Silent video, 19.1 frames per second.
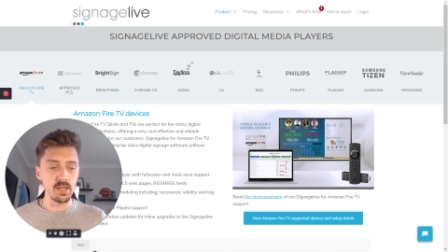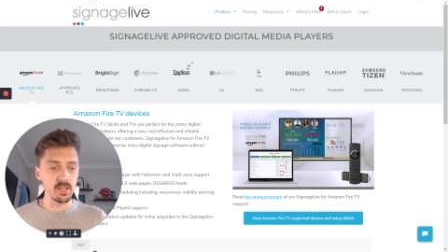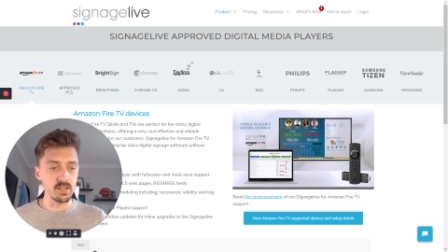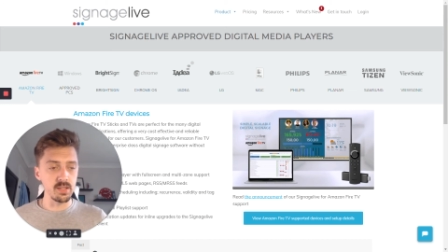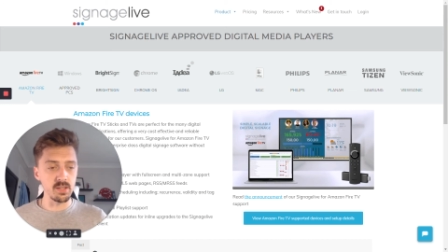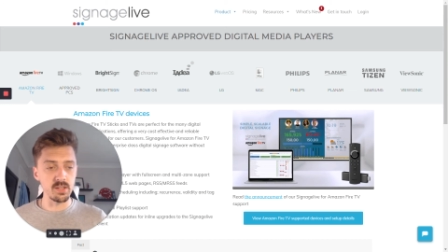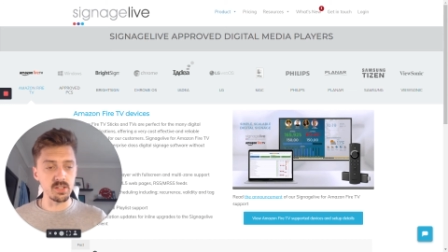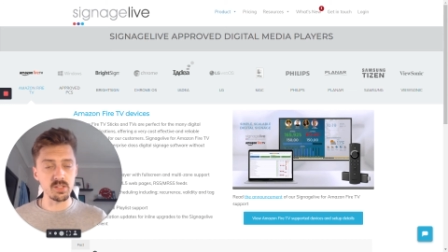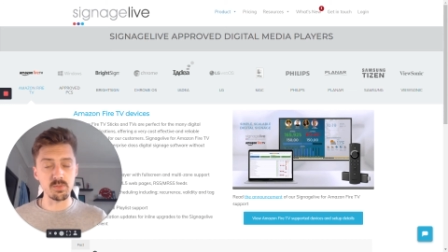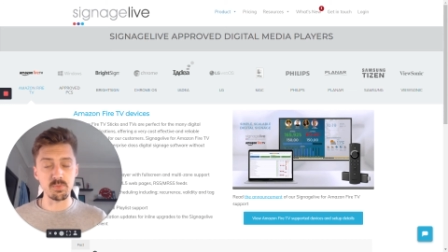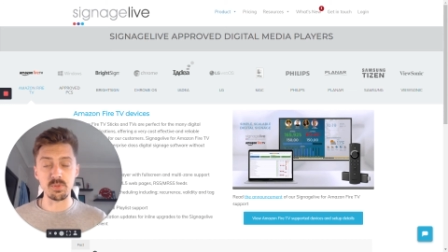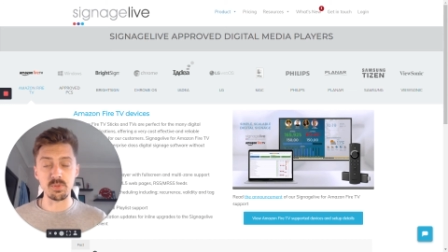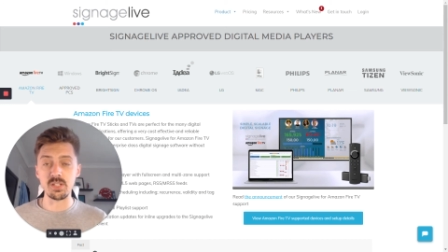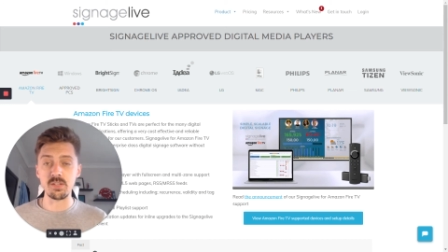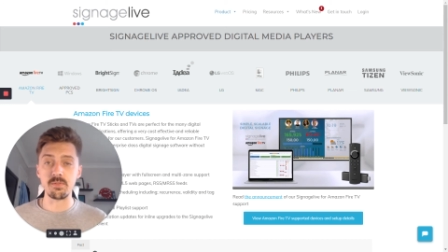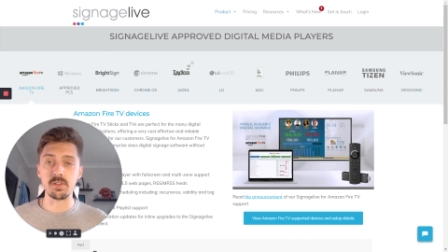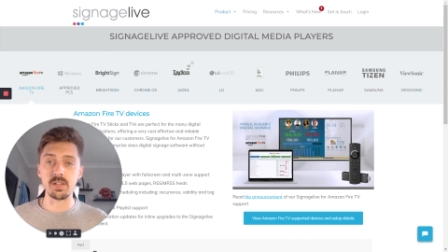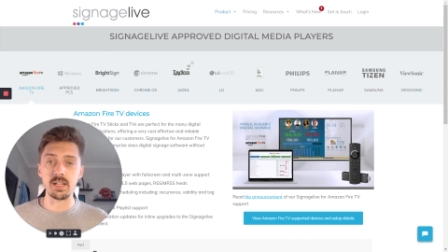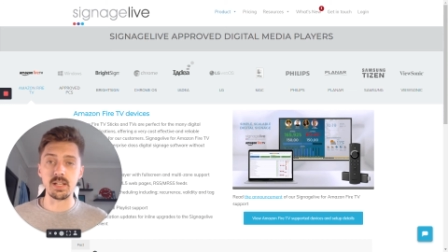that
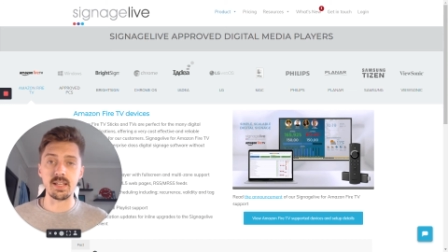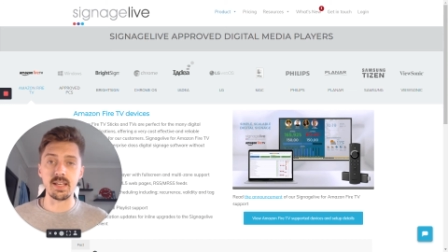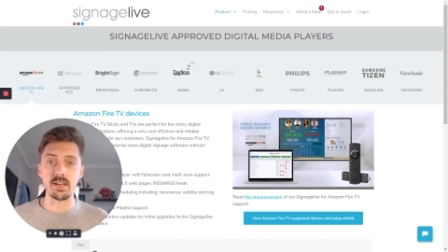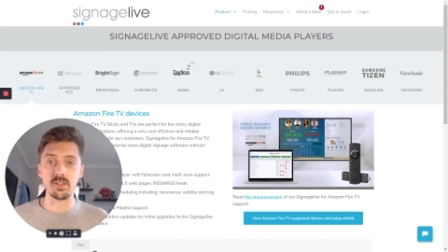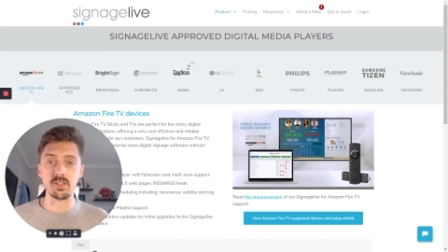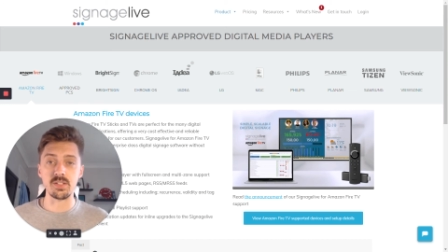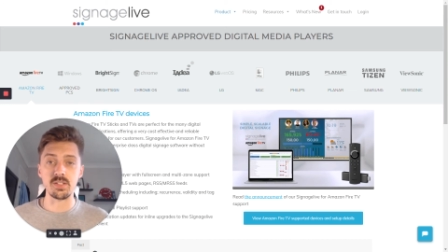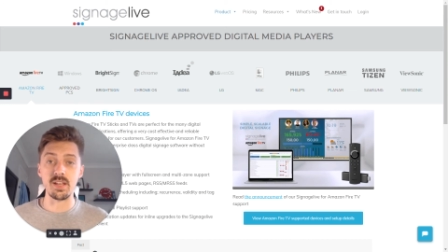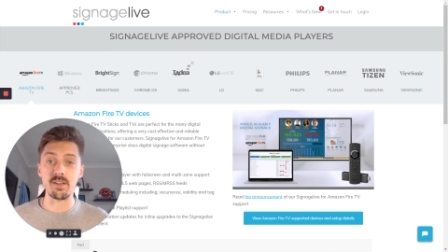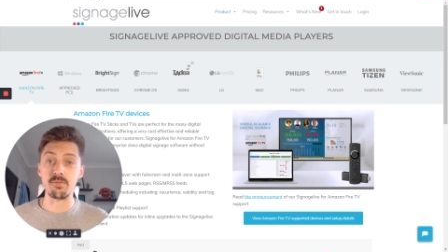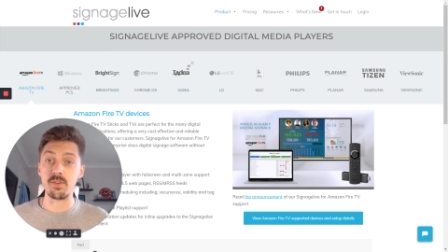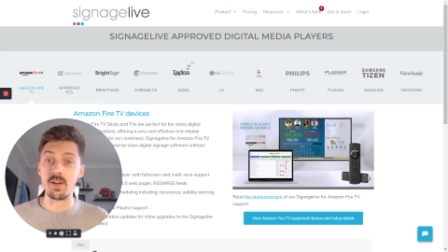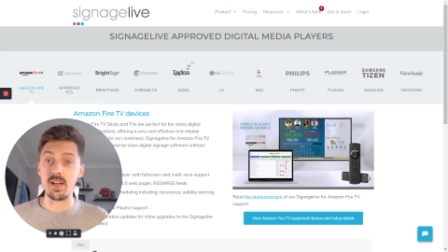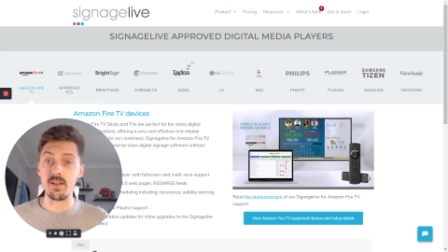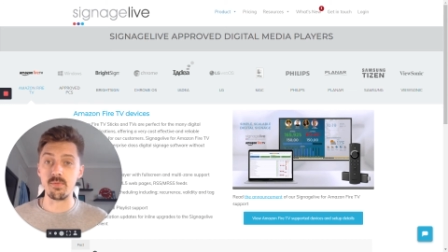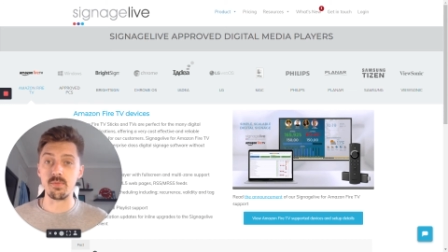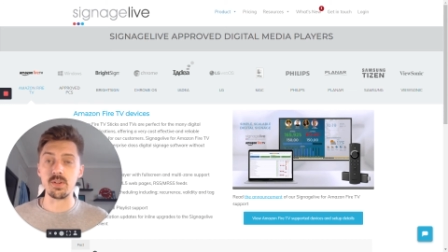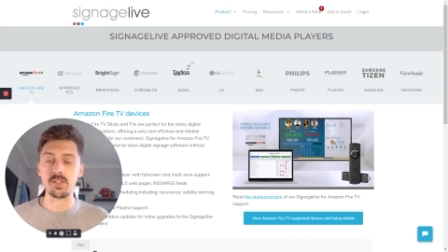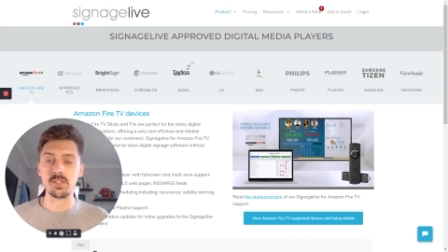specifically counters that for
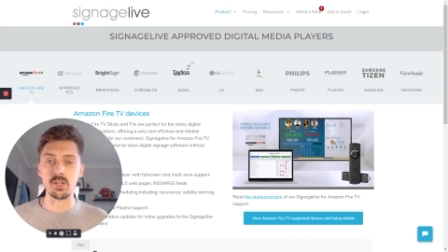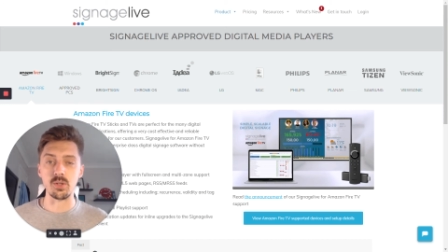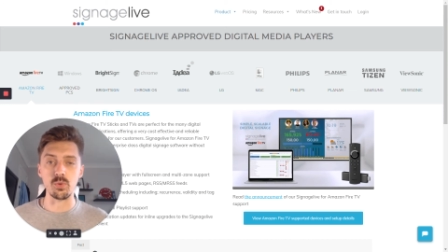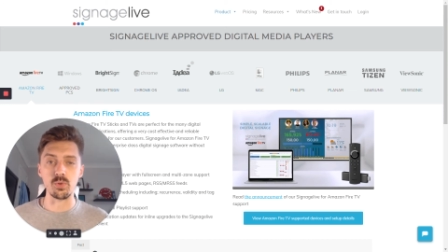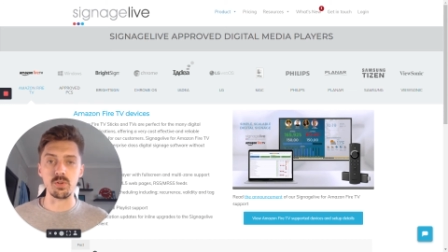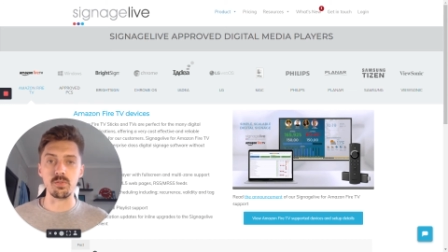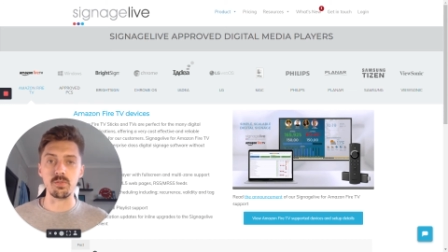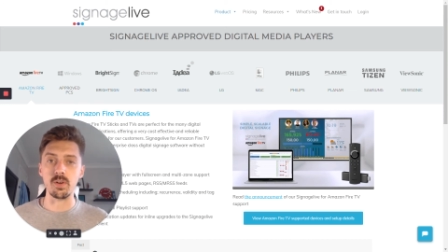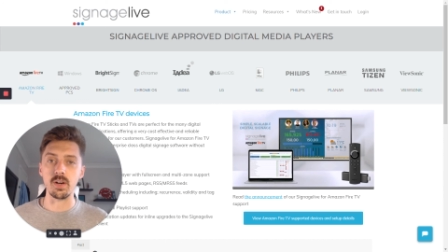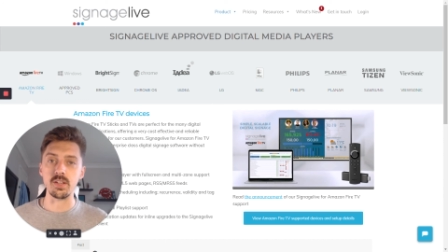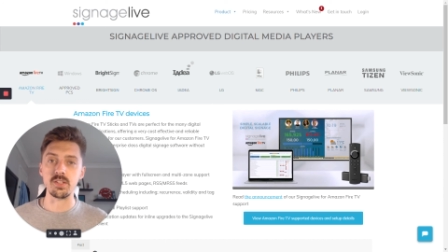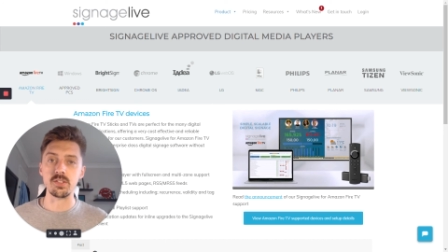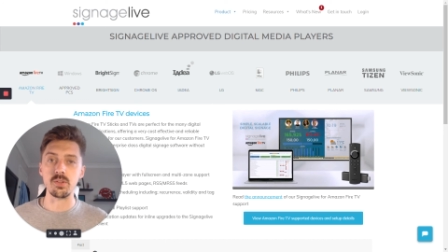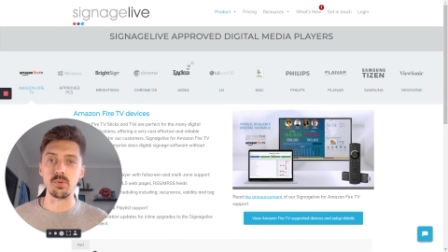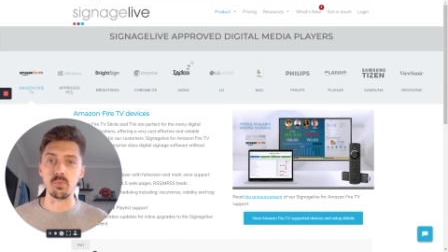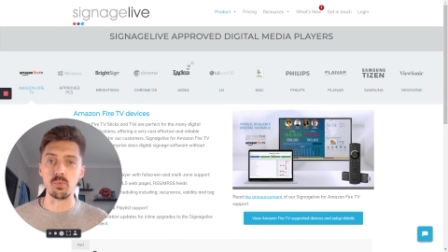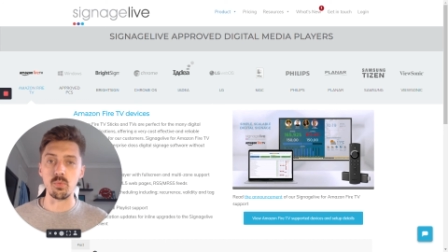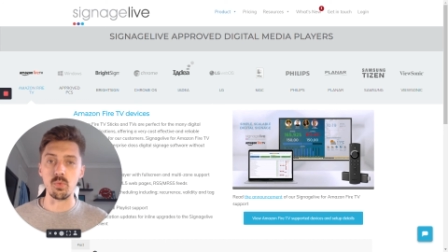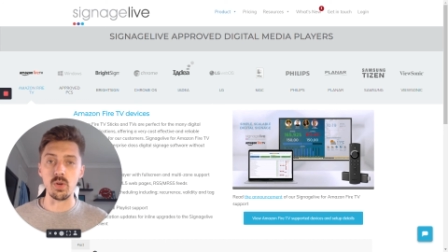every single device
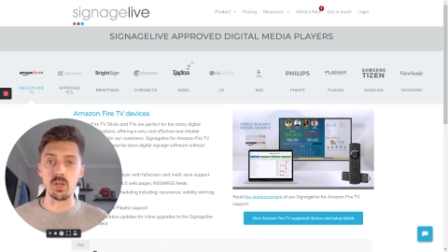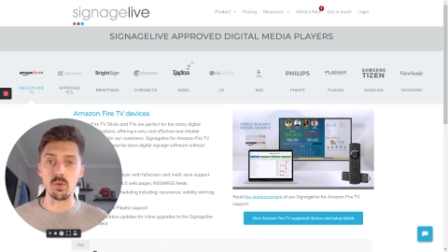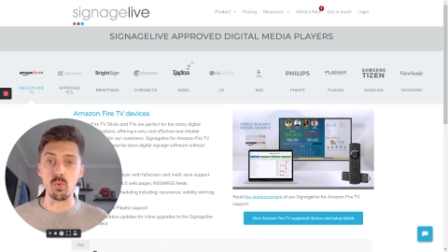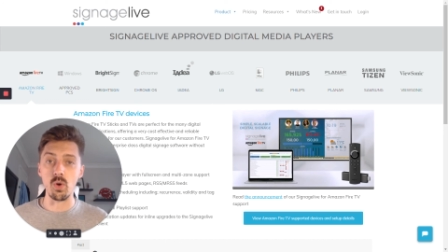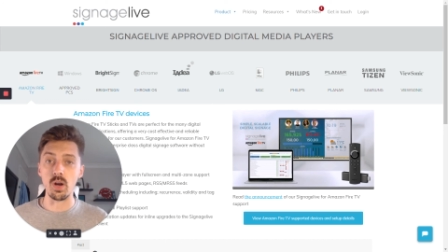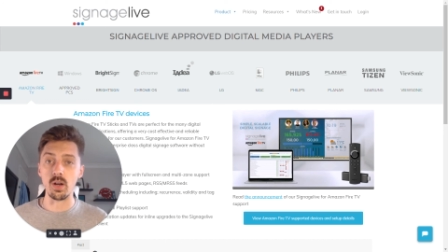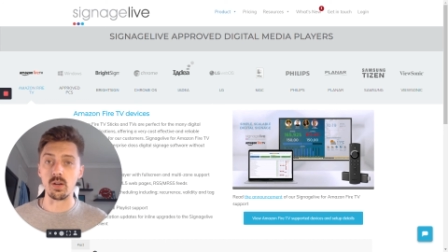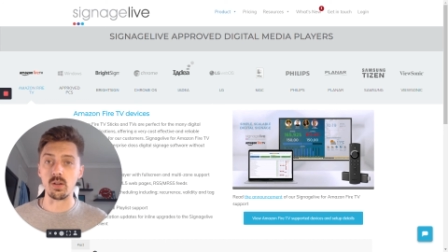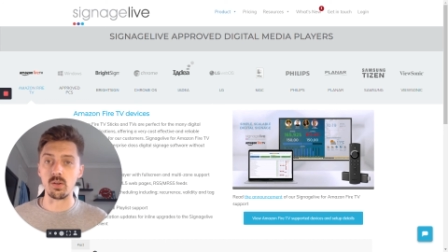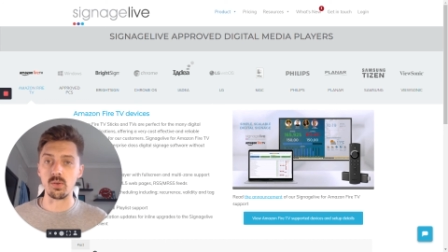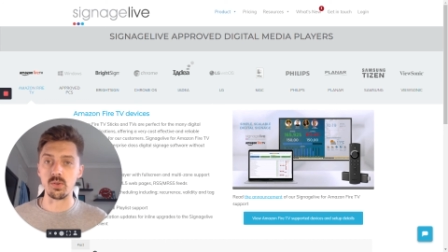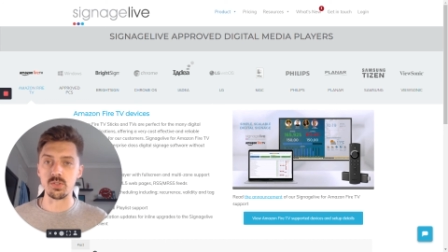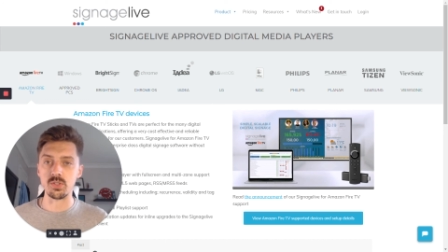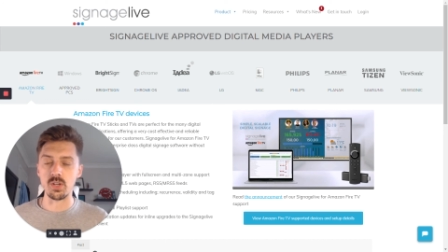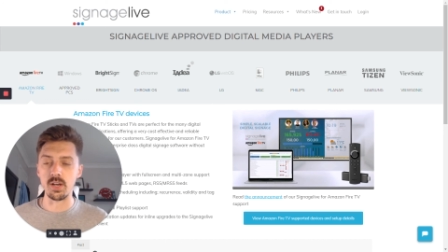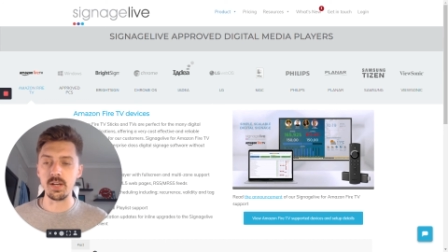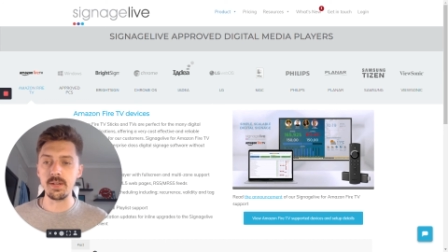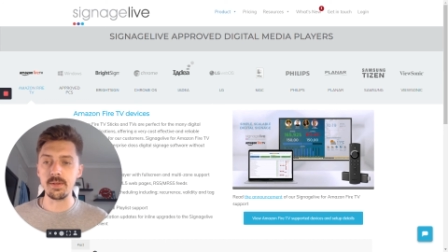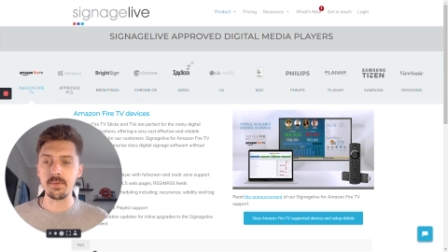that we work
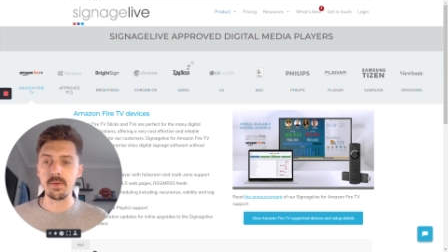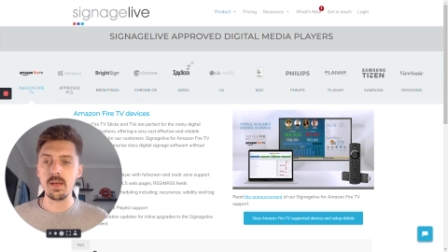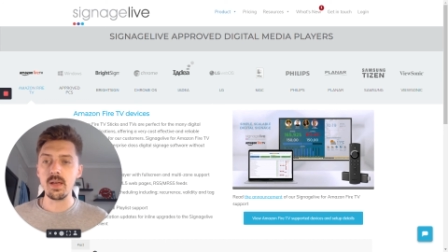alongside,